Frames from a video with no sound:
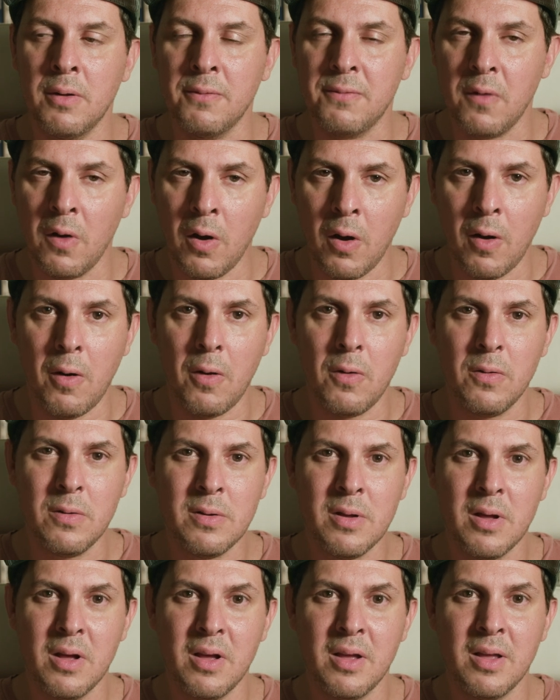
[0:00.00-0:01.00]
of all,
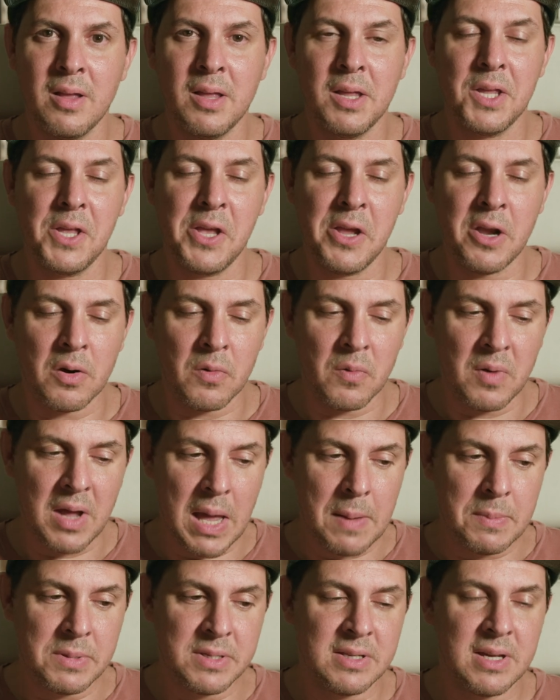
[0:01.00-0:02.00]
your
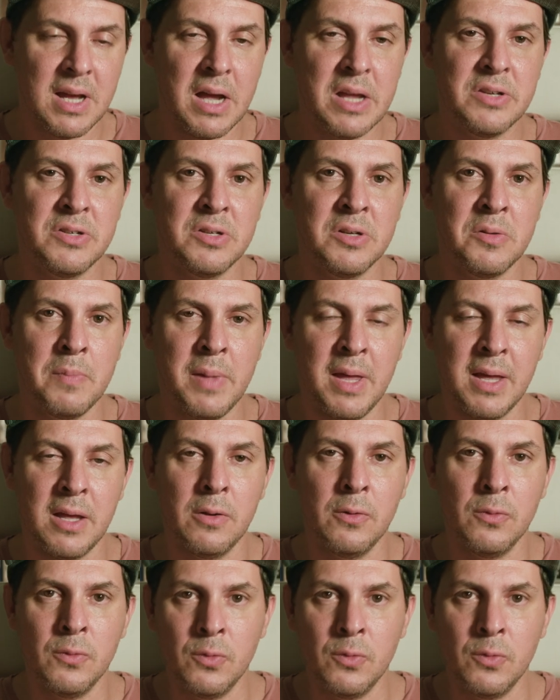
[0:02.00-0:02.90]
website should make